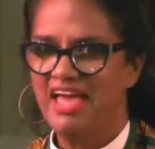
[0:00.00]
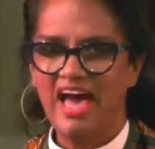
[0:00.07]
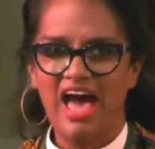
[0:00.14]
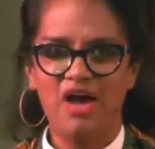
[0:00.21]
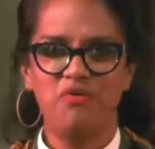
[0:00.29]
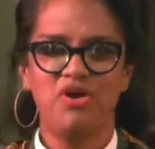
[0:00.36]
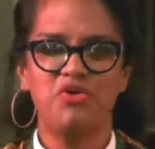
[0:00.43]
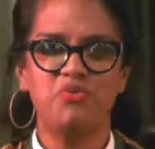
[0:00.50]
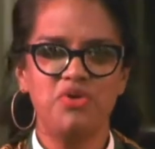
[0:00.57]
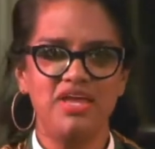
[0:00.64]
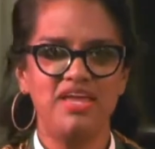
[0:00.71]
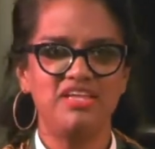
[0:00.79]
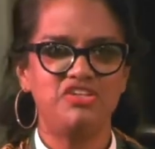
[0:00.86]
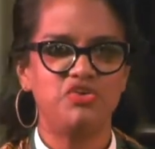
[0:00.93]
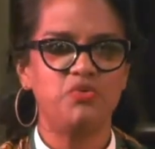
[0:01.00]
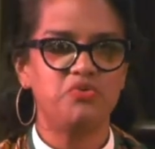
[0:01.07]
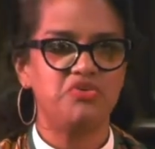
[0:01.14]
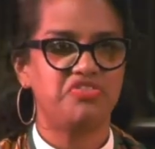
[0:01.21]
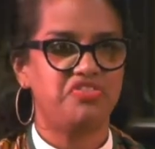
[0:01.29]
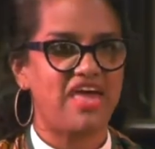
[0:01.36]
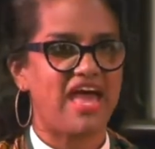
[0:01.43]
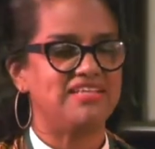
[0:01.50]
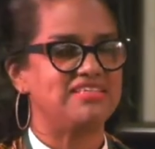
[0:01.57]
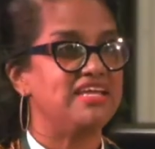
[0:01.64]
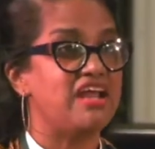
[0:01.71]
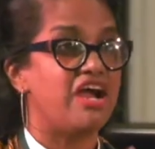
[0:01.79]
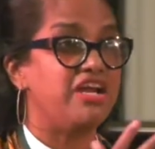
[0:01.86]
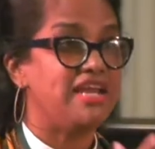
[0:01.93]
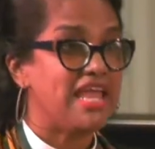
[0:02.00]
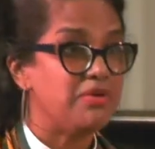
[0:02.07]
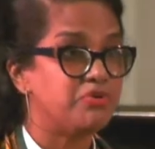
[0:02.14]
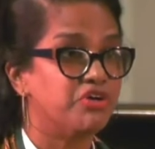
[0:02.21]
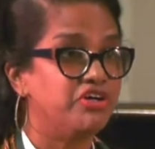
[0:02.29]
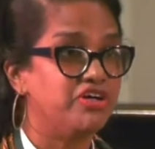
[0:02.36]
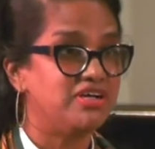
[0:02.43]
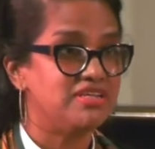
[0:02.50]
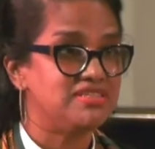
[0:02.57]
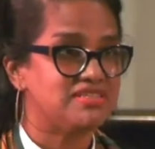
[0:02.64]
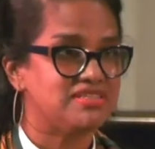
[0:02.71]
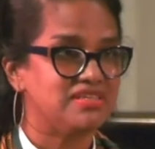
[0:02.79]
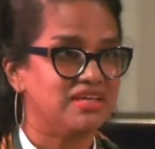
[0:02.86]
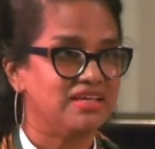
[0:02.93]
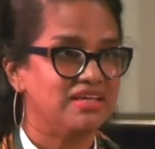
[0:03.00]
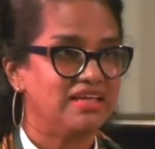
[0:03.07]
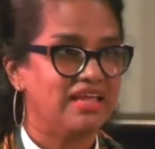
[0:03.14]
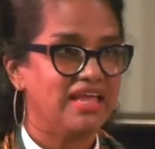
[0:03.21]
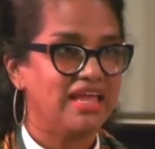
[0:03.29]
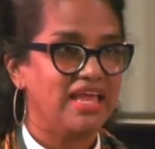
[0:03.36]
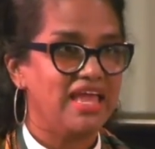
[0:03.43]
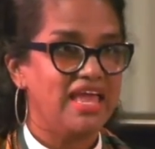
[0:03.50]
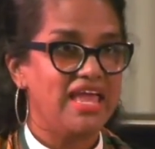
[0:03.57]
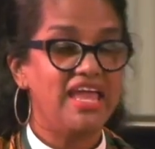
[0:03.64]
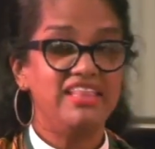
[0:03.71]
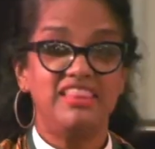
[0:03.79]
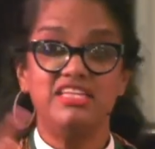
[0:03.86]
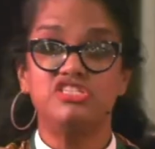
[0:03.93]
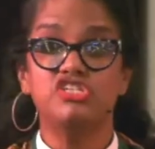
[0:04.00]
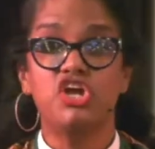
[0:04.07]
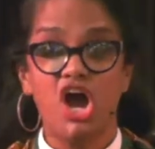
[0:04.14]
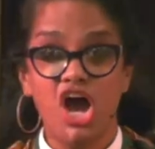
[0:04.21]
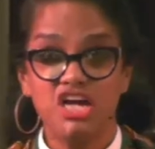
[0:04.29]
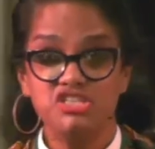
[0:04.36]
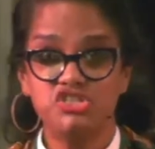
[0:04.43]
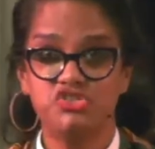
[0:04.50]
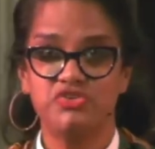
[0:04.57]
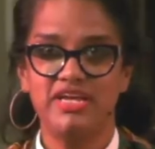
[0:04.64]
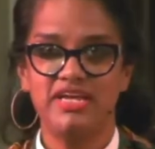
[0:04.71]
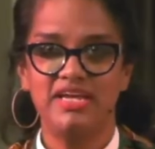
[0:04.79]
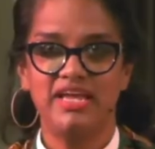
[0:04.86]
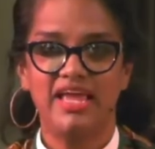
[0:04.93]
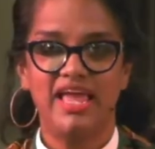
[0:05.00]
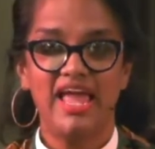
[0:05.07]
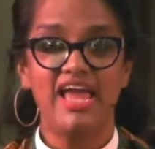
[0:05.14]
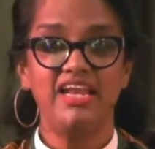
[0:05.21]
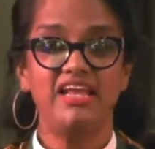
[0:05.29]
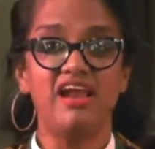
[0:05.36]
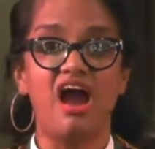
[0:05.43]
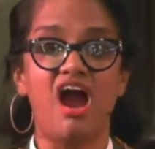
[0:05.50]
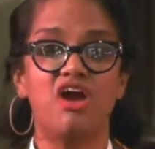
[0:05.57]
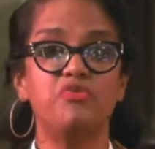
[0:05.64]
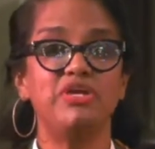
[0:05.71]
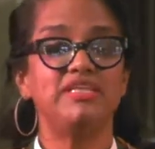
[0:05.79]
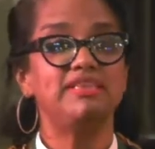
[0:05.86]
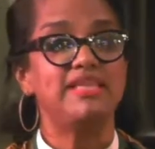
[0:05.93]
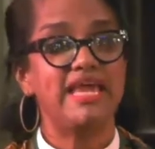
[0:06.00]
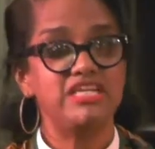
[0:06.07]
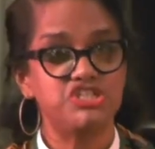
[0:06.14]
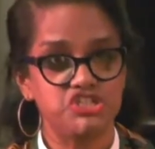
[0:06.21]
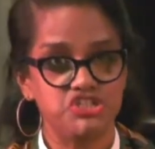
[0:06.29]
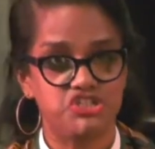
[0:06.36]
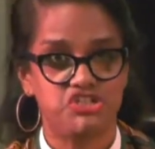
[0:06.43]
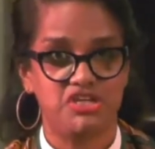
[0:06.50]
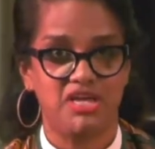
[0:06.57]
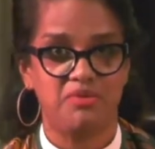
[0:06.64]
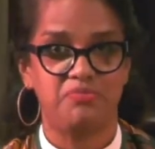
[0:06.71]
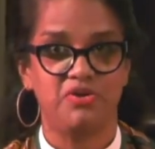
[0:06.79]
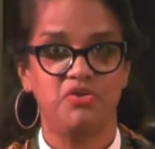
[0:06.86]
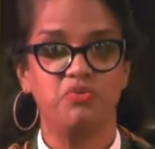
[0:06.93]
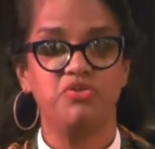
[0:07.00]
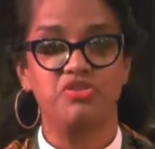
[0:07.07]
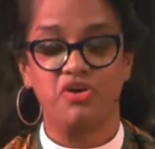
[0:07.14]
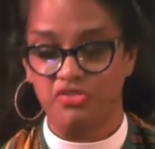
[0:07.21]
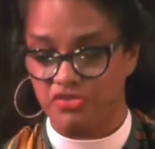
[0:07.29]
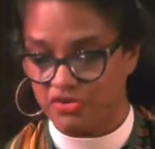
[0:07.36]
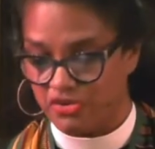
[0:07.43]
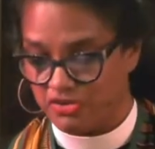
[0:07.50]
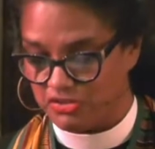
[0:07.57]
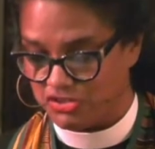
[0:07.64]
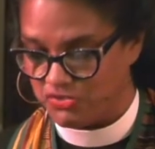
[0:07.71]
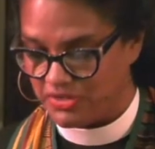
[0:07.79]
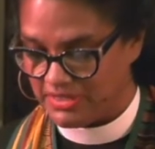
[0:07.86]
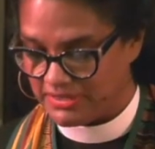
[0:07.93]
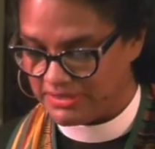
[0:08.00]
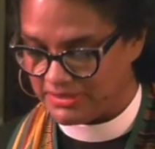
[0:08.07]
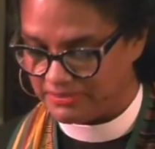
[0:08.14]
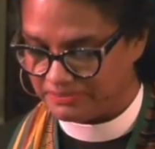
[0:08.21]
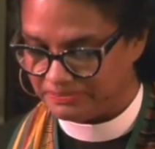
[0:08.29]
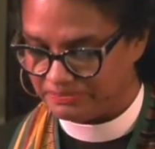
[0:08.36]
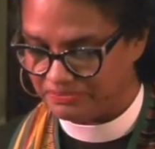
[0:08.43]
How are we doing with that in our neighborhoods, in this country, and in our relationship with other countries?